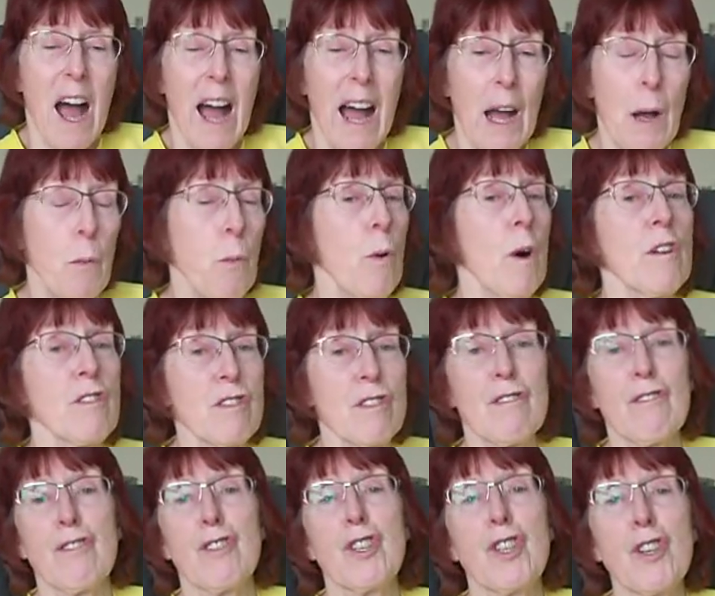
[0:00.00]
I
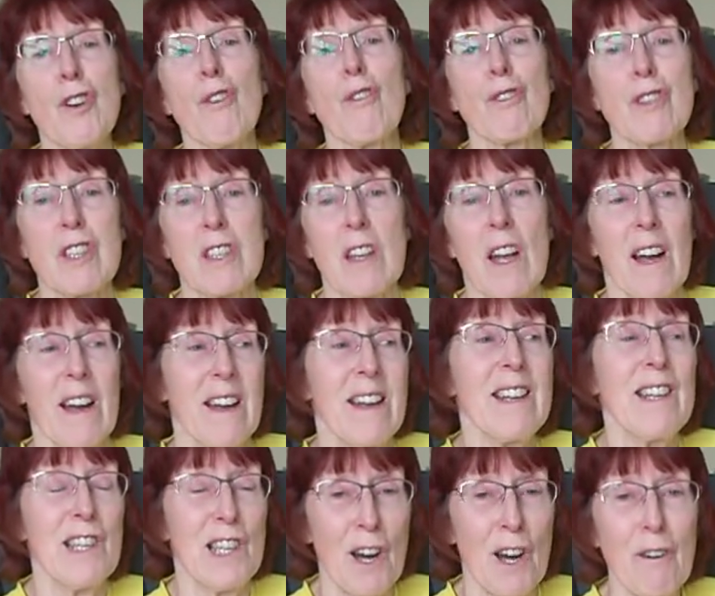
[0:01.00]
wasn't just
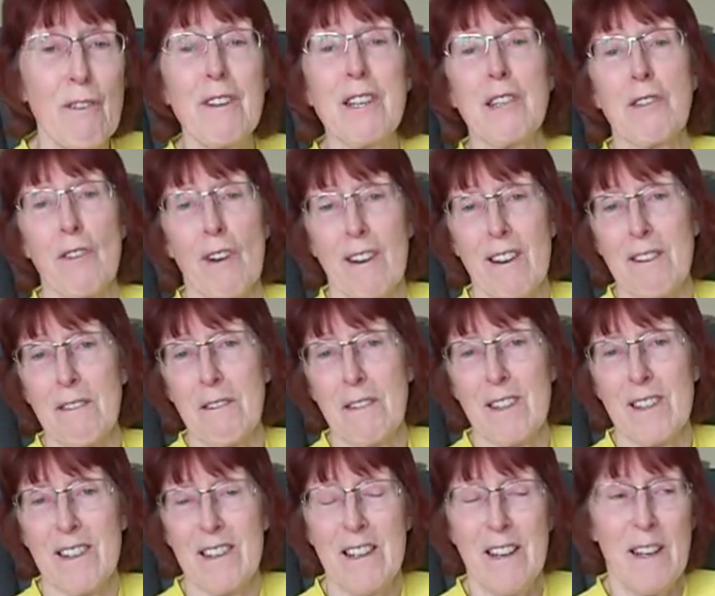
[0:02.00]
a lorry
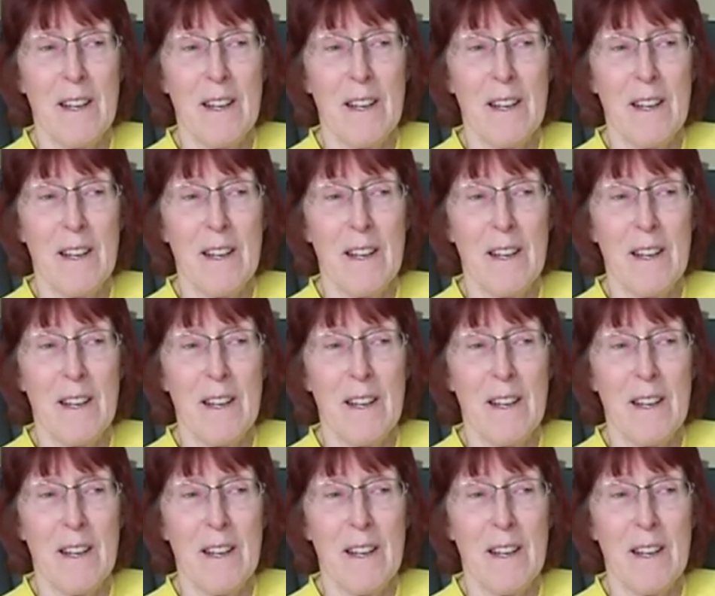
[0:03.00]
driver.